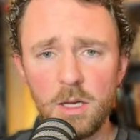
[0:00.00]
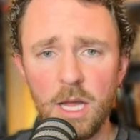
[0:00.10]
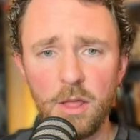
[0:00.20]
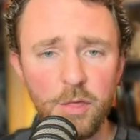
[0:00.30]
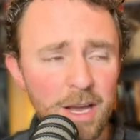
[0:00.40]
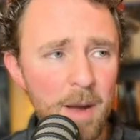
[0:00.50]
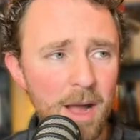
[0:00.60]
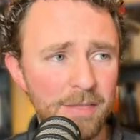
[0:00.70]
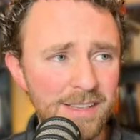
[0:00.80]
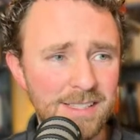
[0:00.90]
think
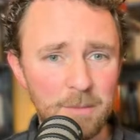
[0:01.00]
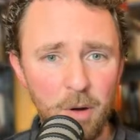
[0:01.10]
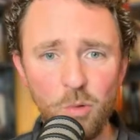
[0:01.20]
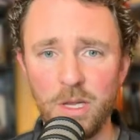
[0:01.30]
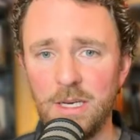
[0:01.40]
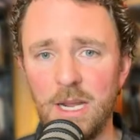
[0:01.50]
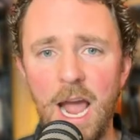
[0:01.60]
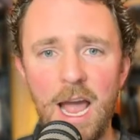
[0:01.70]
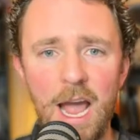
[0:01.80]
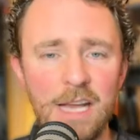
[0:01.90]
about this opponent
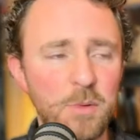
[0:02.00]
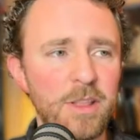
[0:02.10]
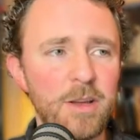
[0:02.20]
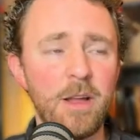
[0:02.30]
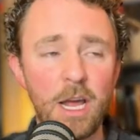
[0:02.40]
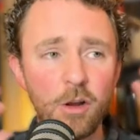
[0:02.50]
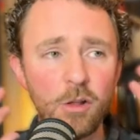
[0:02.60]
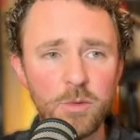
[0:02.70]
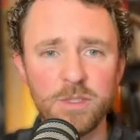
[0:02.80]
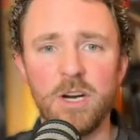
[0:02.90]
as we think about, not
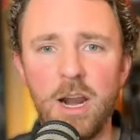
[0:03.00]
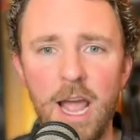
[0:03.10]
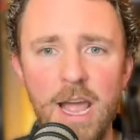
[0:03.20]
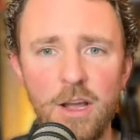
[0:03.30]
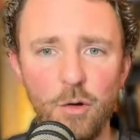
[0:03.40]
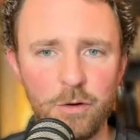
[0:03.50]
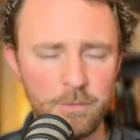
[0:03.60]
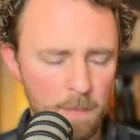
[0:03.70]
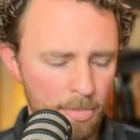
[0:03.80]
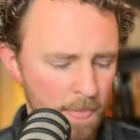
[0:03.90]
only was there not a
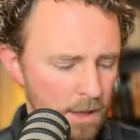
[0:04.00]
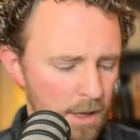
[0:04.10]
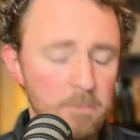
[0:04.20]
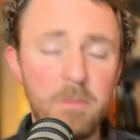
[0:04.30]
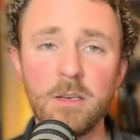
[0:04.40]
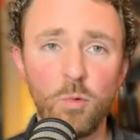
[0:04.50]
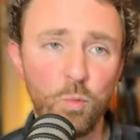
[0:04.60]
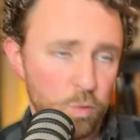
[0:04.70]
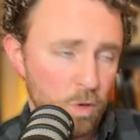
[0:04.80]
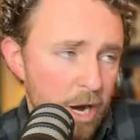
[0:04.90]
hangover, but
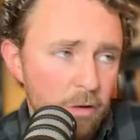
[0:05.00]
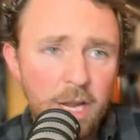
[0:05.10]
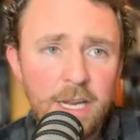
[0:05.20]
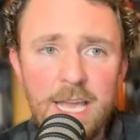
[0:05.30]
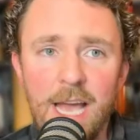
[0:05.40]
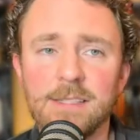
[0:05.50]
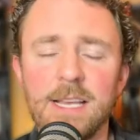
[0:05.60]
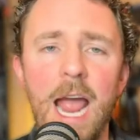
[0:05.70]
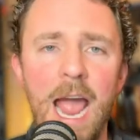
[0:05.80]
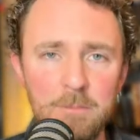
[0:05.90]
Carolina, yes,
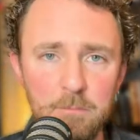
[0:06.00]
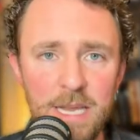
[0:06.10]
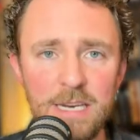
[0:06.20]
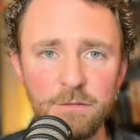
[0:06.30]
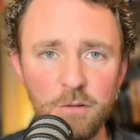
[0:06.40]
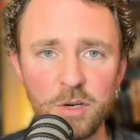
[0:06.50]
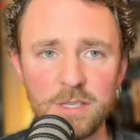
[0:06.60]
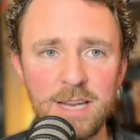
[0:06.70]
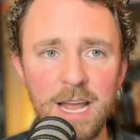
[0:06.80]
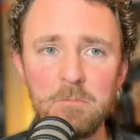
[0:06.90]
had beaten Florida
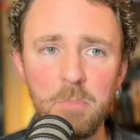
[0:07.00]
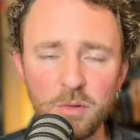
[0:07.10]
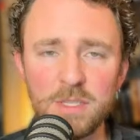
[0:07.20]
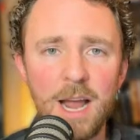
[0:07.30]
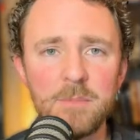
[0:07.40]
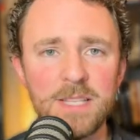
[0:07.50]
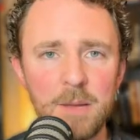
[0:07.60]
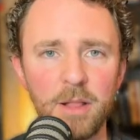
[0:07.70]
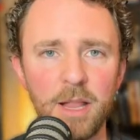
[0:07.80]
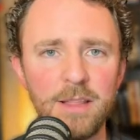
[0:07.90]
State both times
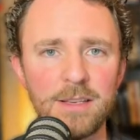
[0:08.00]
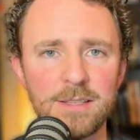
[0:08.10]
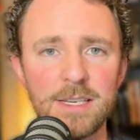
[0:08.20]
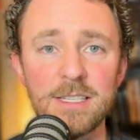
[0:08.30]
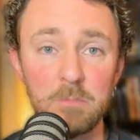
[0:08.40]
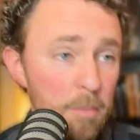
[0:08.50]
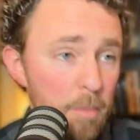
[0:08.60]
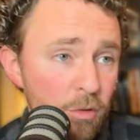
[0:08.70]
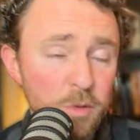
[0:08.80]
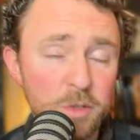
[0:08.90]
they played this season, but
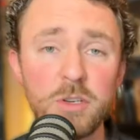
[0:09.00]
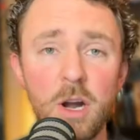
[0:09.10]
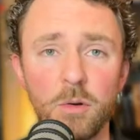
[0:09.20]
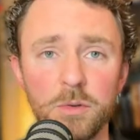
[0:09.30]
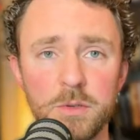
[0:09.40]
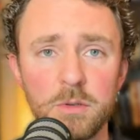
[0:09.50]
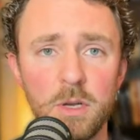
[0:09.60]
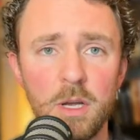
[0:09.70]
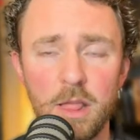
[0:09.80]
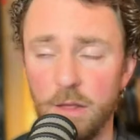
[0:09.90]
both were struggles.
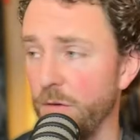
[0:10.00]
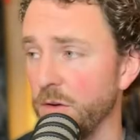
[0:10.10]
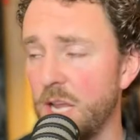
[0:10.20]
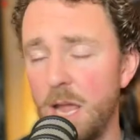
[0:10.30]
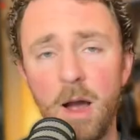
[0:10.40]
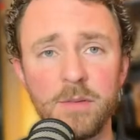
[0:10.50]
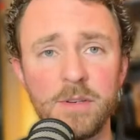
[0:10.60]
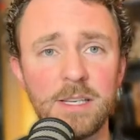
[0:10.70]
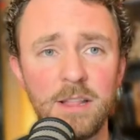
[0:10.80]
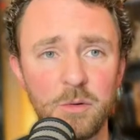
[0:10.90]
The first game,
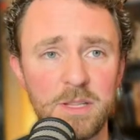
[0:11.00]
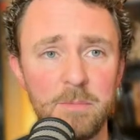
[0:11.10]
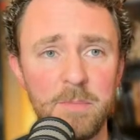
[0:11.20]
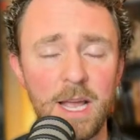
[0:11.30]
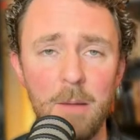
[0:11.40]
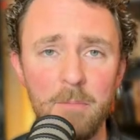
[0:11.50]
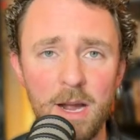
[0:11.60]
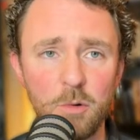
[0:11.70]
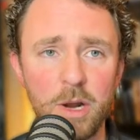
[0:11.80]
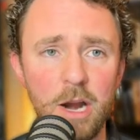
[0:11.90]
obviously, there was the big
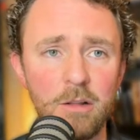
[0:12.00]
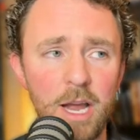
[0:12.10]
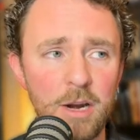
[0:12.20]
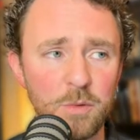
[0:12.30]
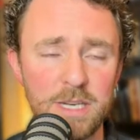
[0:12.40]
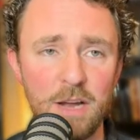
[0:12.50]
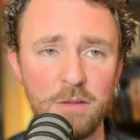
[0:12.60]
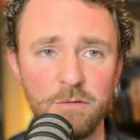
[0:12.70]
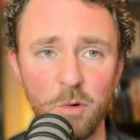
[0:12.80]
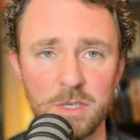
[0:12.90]
comeback where Carolina was
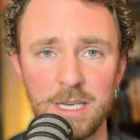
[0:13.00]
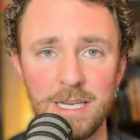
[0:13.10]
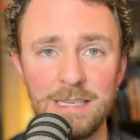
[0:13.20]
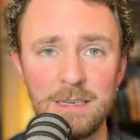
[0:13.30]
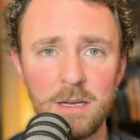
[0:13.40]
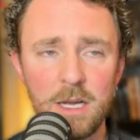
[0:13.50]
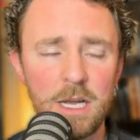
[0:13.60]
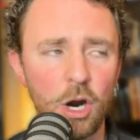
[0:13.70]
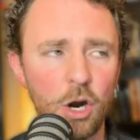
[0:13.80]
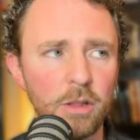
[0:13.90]
down 14
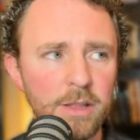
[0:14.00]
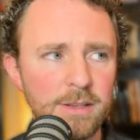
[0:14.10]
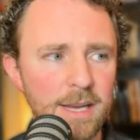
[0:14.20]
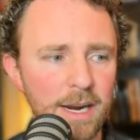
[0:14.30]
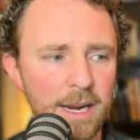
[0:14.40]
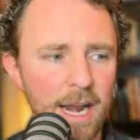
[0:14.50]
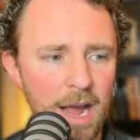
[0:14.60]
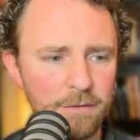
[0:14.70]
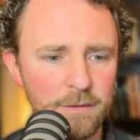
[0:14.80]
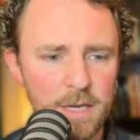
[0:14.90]
early in the second
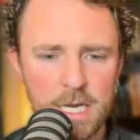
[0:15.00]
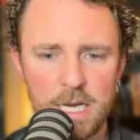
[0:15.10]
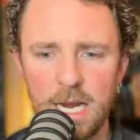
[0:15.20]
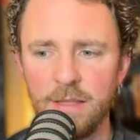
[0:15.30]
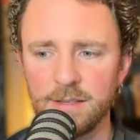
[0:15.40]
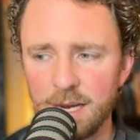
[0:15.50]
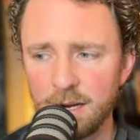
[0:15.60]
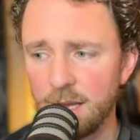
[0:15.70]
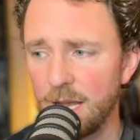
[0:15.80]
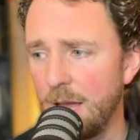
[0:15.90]
half. In the
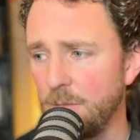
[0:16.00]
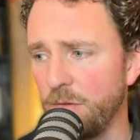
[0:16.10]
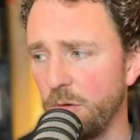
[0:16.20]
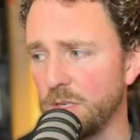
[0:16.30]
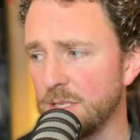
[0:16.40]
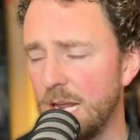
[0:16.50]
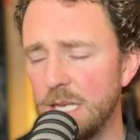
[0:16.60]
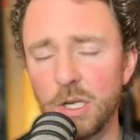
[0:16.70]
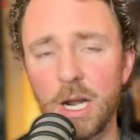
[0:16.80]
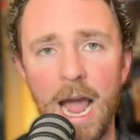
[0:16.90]
second game, Florida
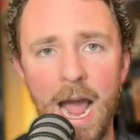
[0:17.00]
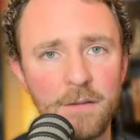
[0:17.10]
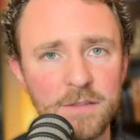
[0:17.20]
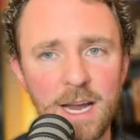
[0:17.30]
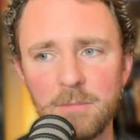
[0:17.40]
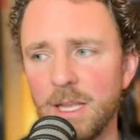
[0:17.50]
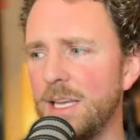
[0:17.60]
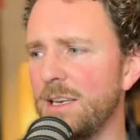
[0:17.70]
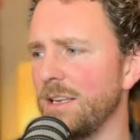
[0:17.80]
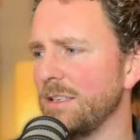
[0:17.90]
State took a halftime
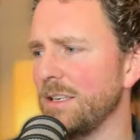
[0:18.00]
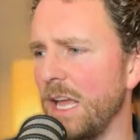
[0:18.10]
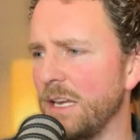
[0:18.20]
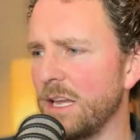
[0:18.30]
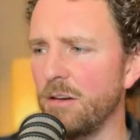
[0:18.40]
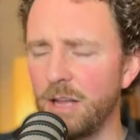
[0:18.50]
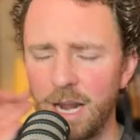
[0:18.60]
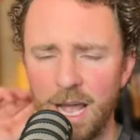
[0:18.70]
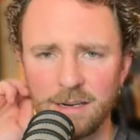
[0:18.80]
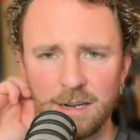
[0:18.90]
lead and
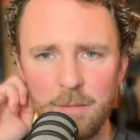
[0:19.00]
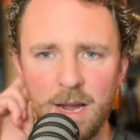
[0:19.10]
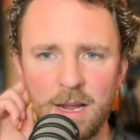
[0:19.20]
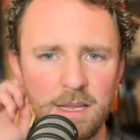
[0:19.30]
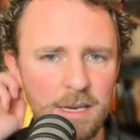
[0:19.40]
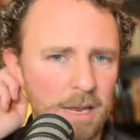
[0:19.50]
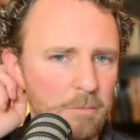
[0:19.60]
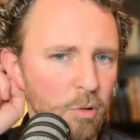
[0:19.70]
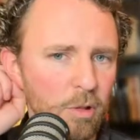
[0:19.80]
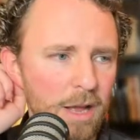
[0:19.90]
Carolina had to come back
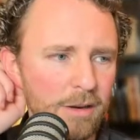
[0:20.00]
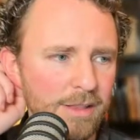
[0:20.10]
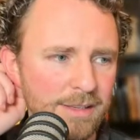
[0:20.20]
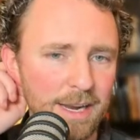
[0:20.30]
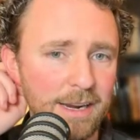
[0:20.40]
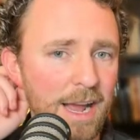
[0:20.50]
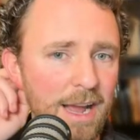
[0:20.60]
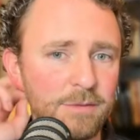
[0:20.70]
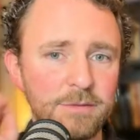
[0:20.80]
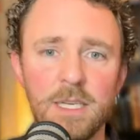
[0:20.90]
and pull out in the second
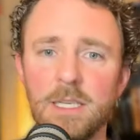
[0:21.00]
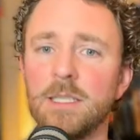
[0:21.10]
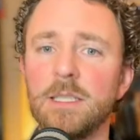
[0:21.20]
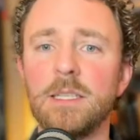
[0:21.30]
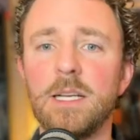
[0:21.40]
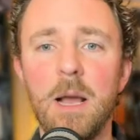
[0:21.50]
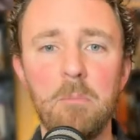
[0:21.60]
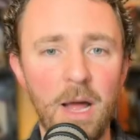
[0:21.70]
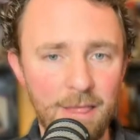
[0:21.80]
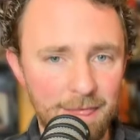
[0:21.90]
half.
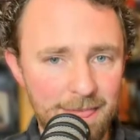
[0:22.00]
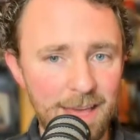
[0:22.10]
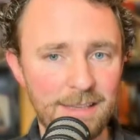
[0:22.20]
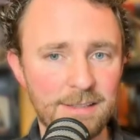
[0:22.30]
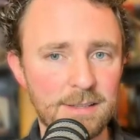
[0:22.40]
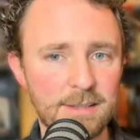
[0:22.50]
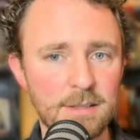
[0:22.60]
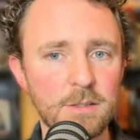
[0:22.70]
But this